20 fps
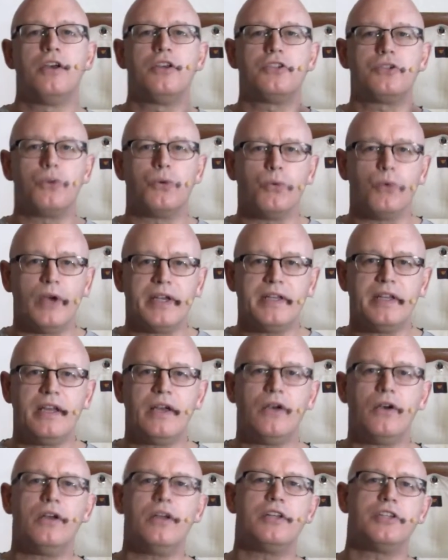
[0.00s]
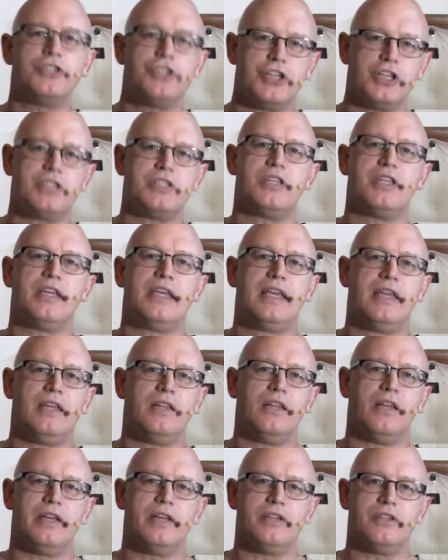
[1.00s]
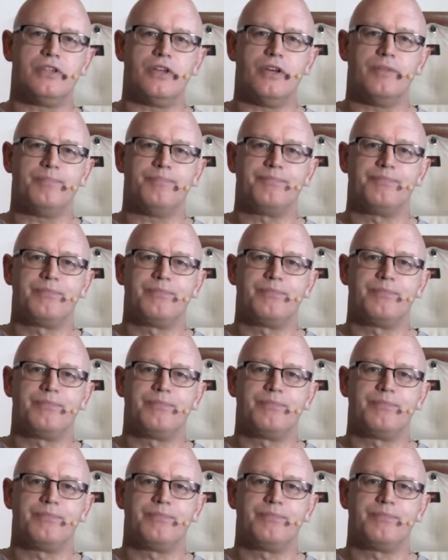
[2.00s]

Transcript: So right now, just the key light is on.